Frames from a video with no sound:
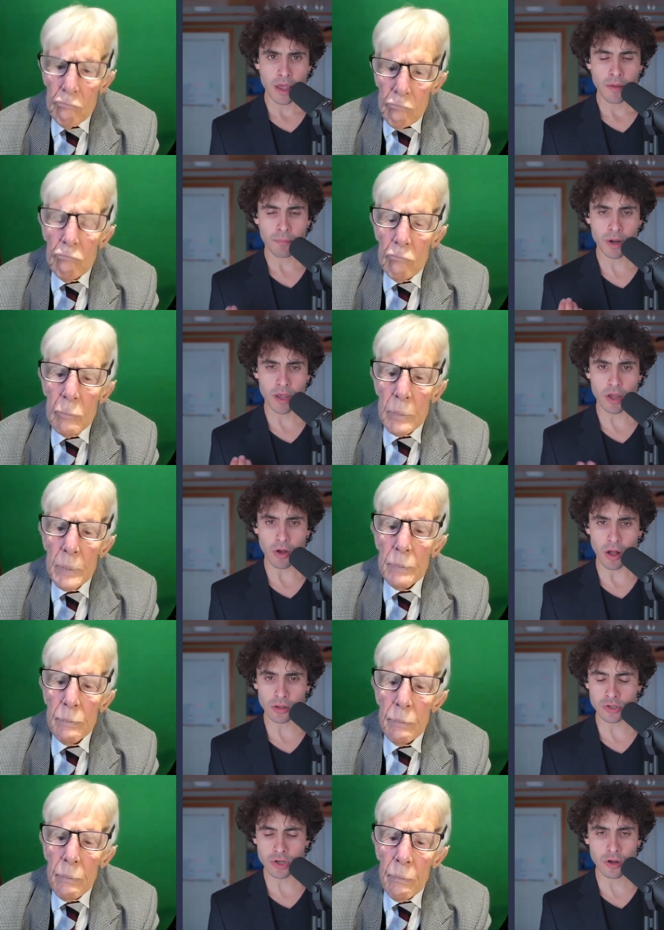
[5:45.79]
Speaker 1: But I
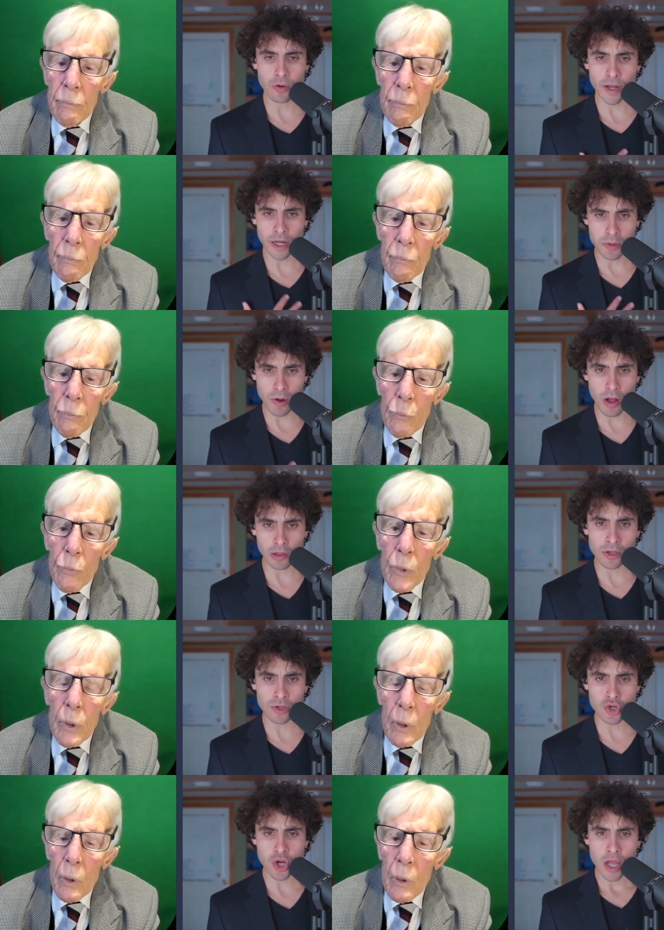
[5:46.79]
also
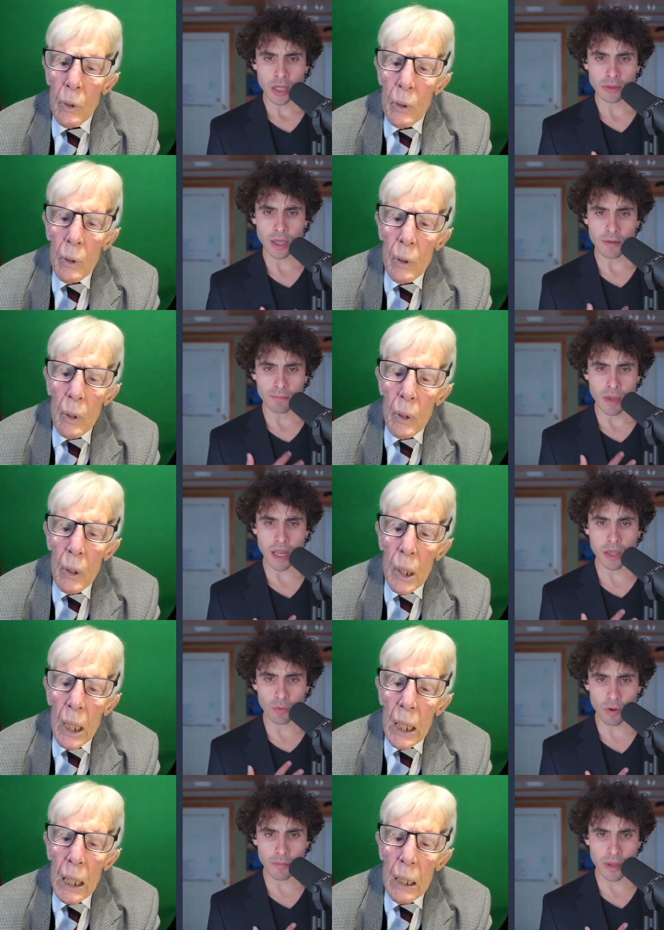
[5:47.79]
acknowledge that
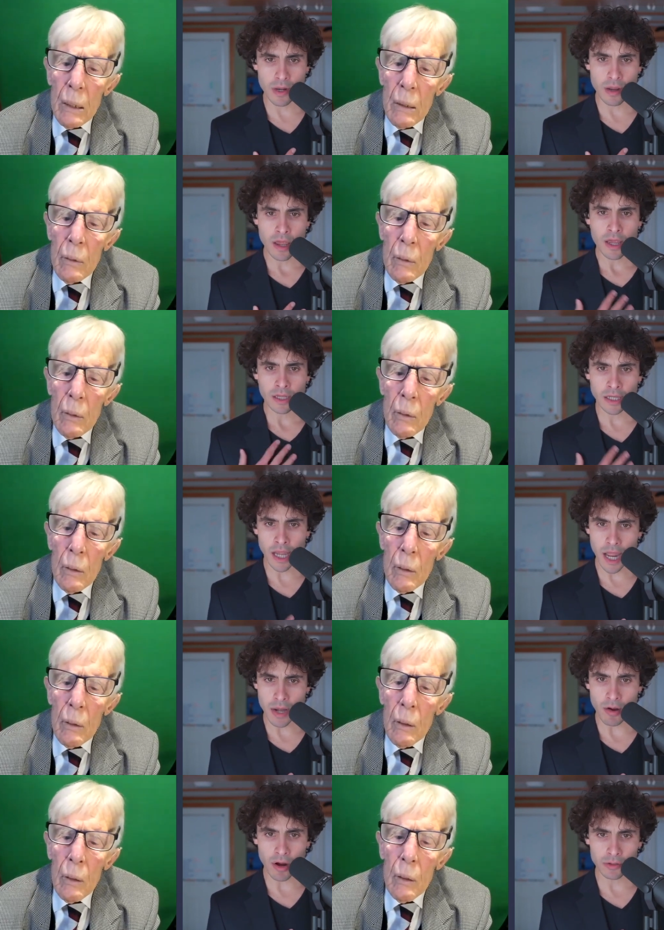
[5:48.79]
many women
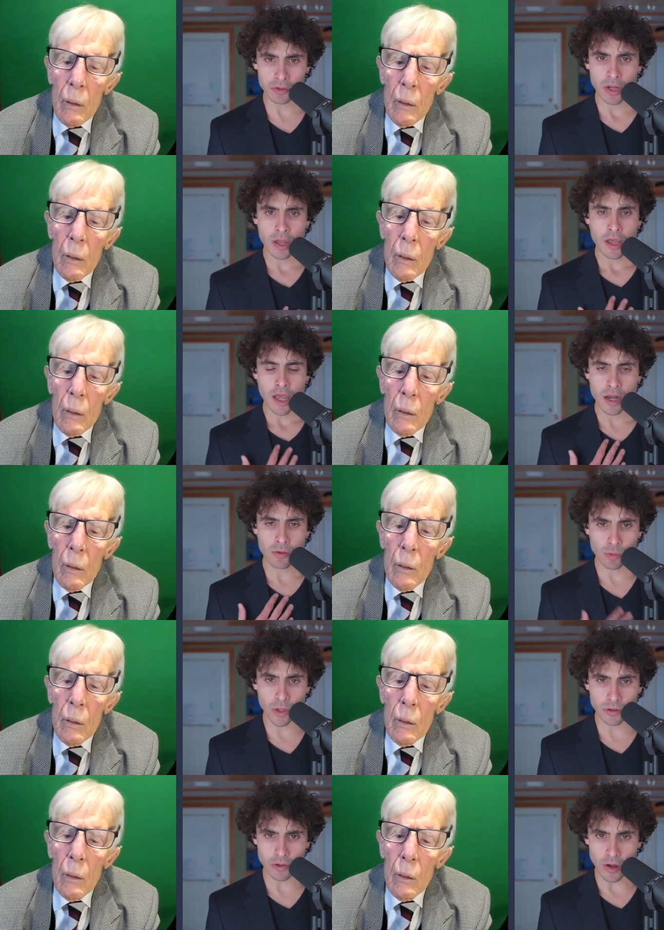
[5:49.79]
cannot and
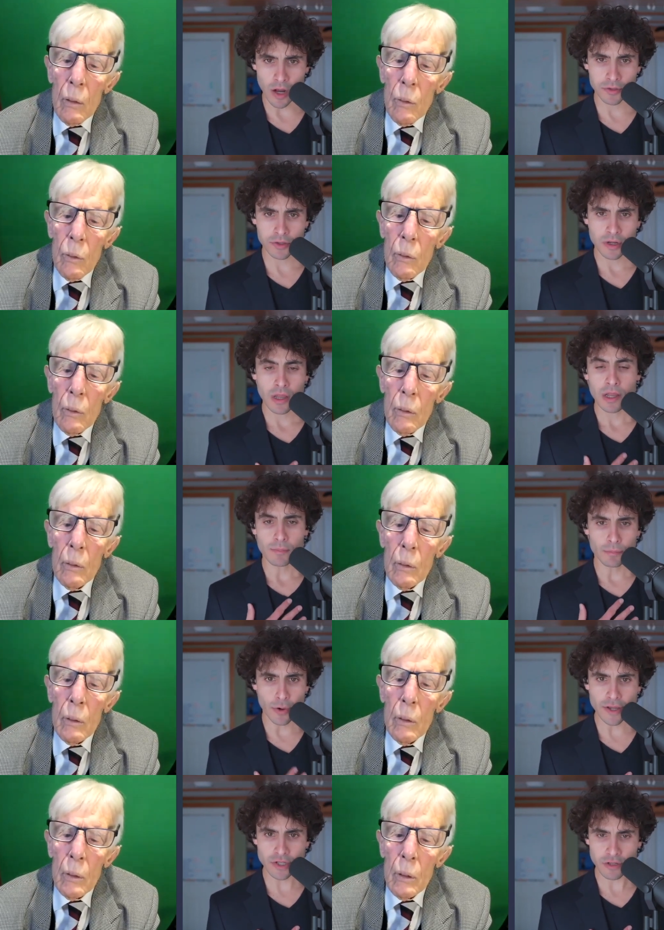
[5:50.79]
will not
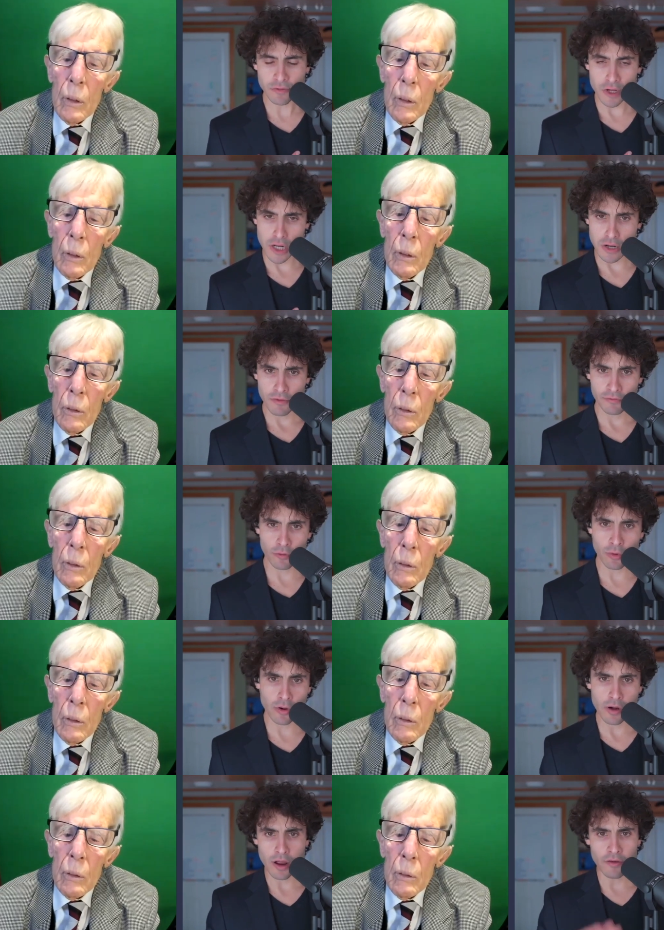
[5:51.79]
breastfeed
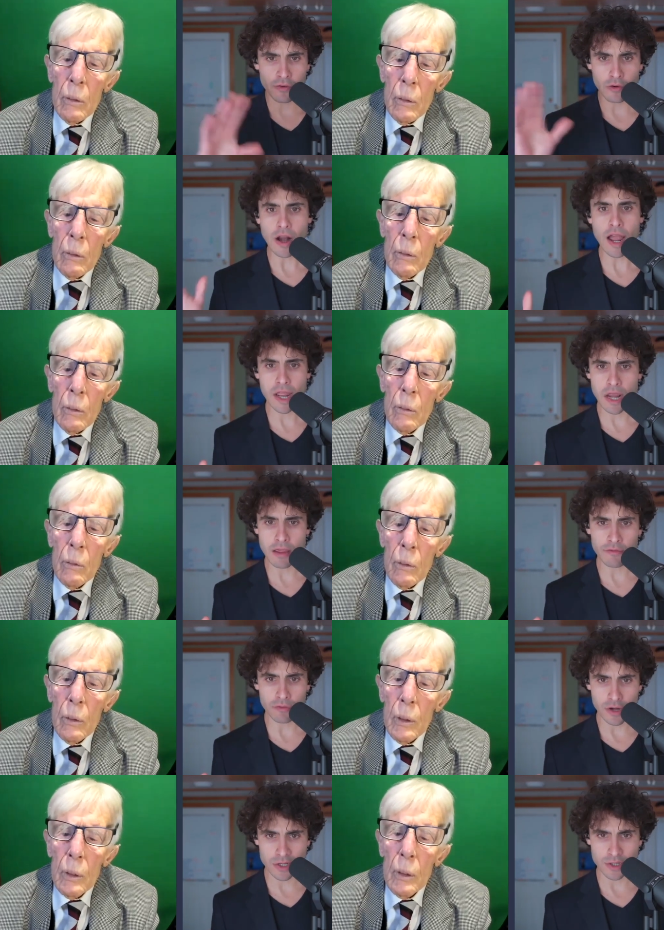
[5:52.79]
for a variety
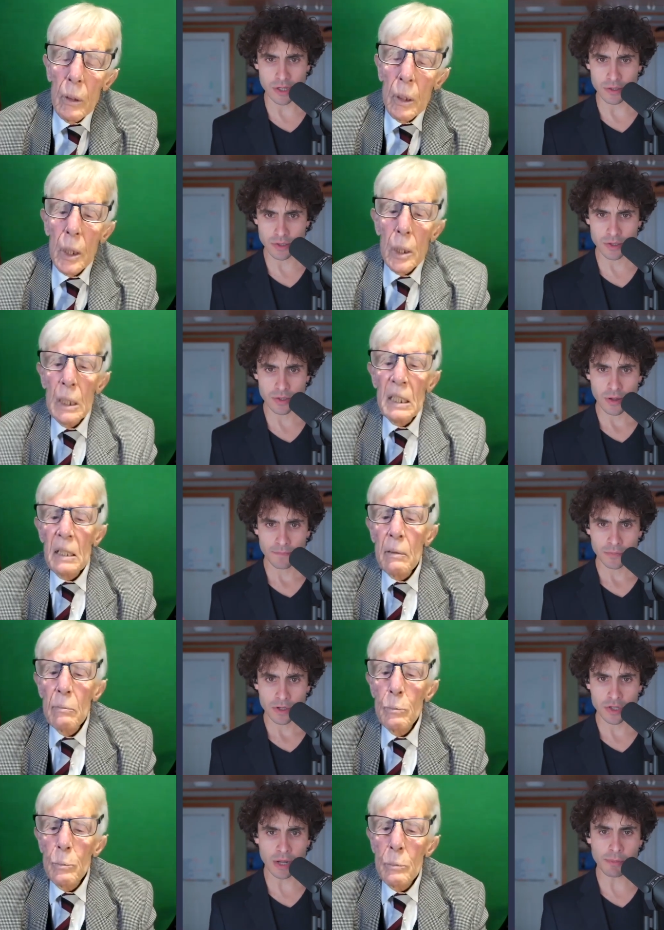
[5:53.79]
of reasons,
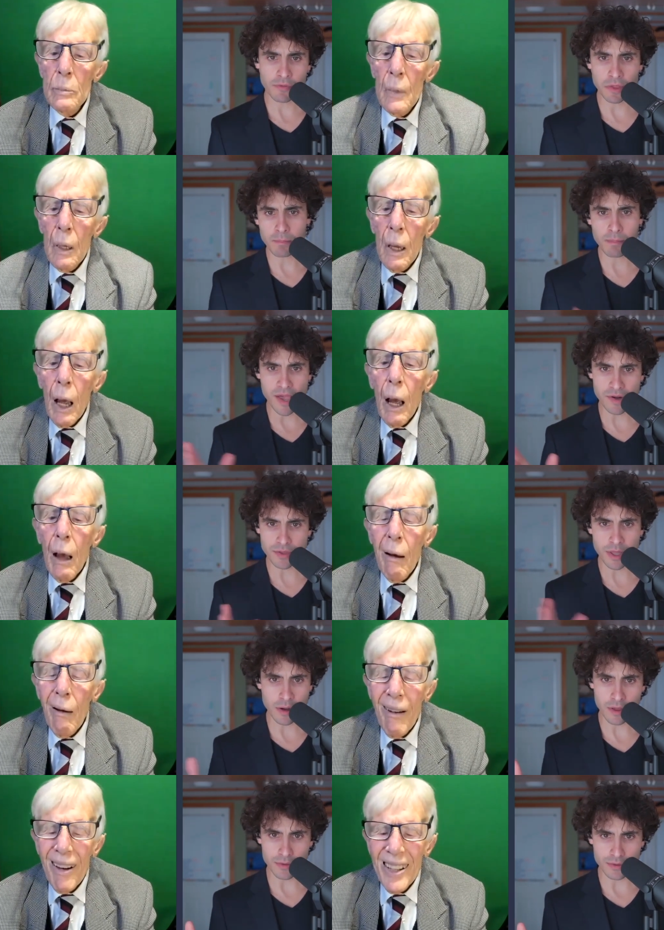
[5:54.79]
some of them better
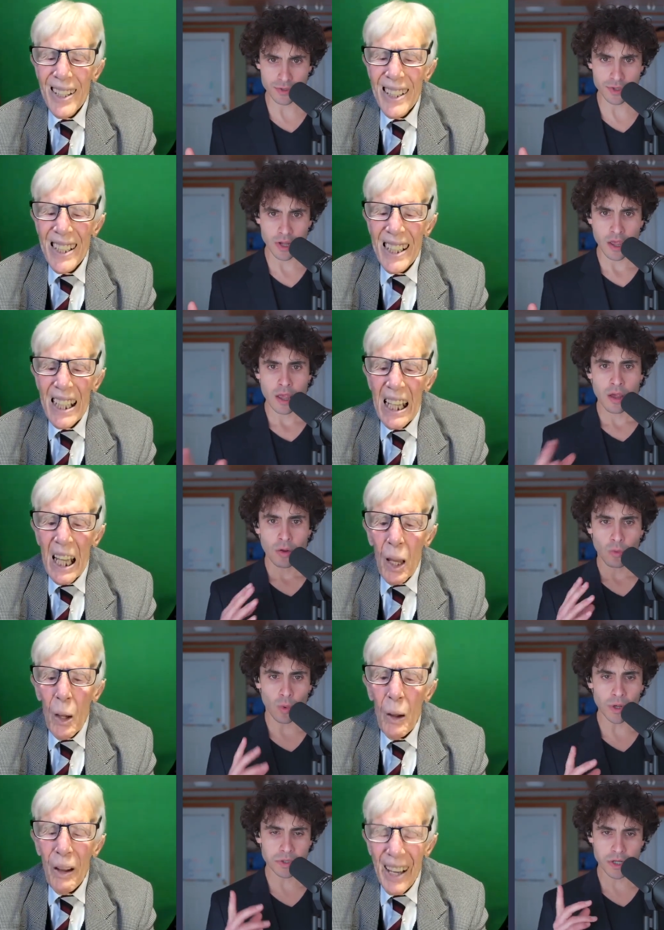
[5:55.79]
than others.
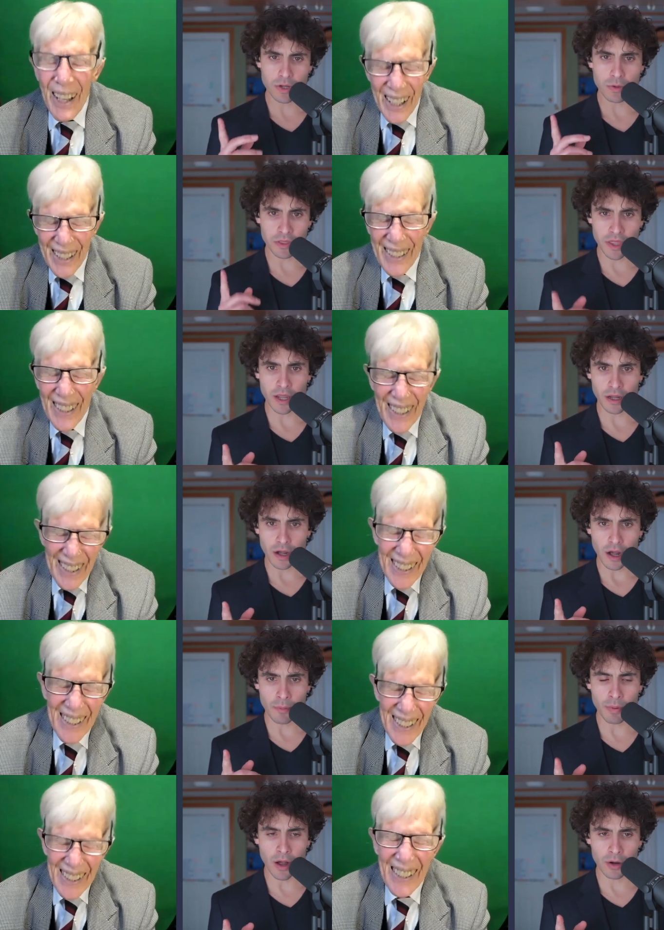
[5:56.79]
What do you think
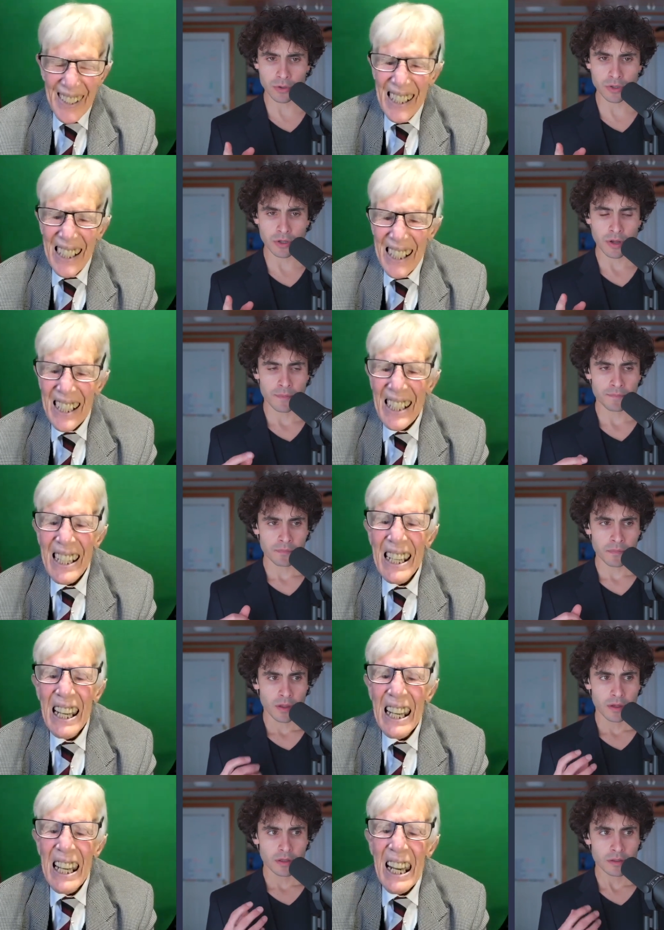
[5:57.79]
about
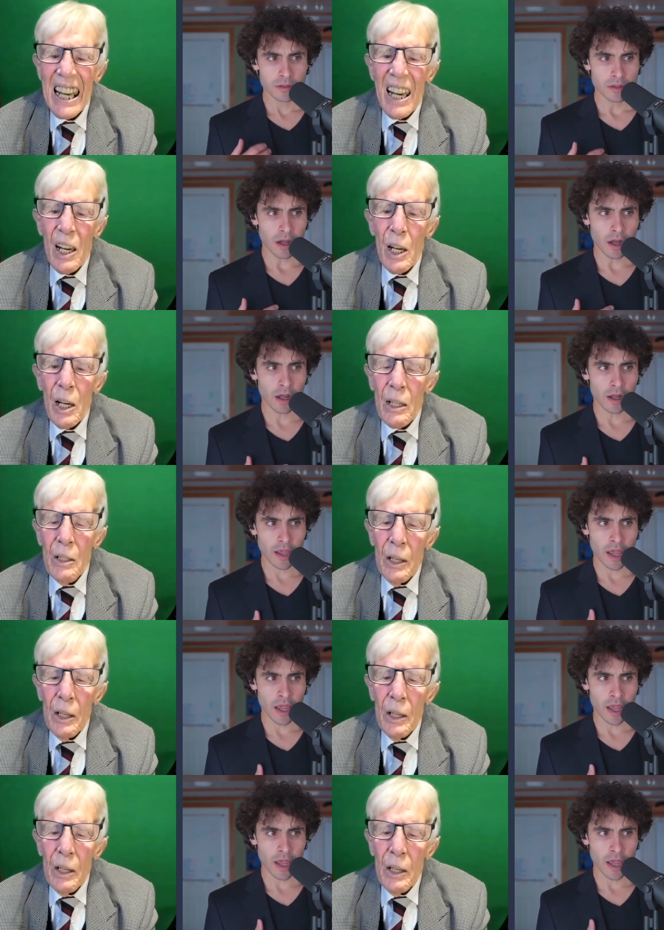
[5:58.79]
I